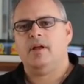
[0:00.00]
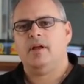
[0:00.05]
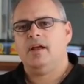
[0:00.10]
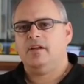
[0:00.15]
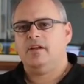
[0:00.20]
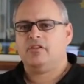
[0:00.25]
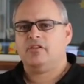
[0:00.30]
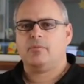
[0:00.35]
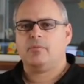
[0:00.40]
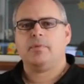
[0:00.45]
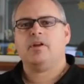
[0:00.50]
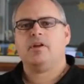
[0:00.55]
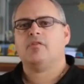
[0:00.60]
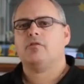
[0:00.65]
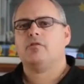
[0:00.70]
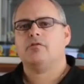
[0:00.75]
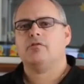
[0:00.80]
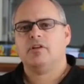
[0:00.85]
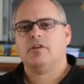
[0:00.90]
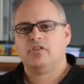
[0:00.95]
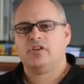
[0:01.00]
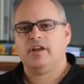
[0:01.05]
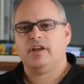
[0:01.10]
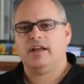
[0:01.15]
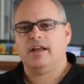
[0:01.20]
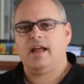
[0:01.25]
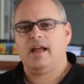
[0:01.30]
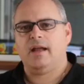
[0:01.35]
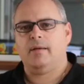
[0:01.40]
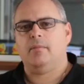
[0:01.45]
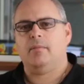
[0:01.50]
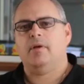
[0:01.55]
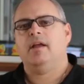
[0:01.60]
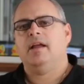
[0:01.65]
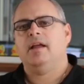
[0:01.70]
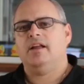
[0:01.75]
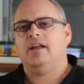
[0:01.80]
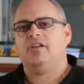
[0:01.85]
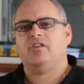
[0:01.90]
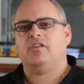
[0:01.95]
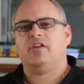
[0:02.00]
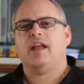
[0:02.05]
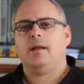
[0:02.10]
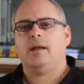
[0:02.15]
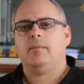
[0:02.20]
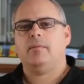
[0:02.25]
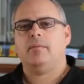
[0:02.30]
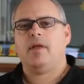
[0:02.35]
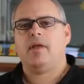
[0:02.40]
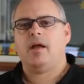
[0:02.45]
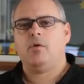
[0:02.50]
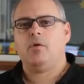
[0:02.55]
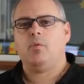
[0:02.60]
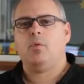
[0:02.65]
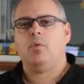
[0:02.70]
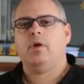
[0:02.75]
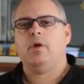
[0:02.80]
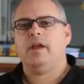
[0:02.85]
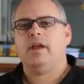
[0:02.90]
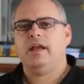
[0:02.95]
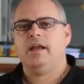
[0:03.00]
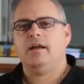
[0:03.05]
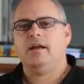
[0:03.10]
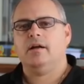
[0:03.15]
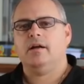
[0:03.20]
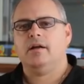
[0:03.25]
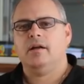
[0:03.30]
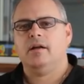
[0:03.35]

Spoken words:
It's a bit of a risky game. It's a game that we